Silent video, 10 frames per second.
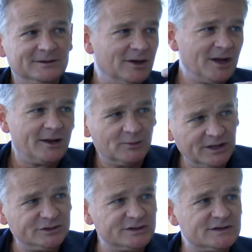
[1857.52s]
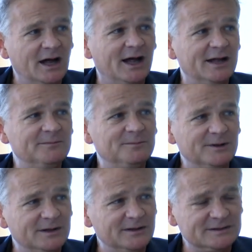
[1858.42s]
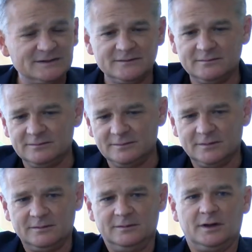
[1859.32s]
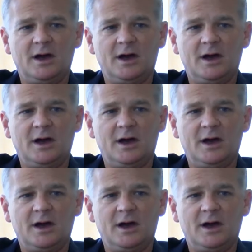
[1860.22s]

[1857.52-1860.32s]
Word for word: you know, not a religious God, but it's the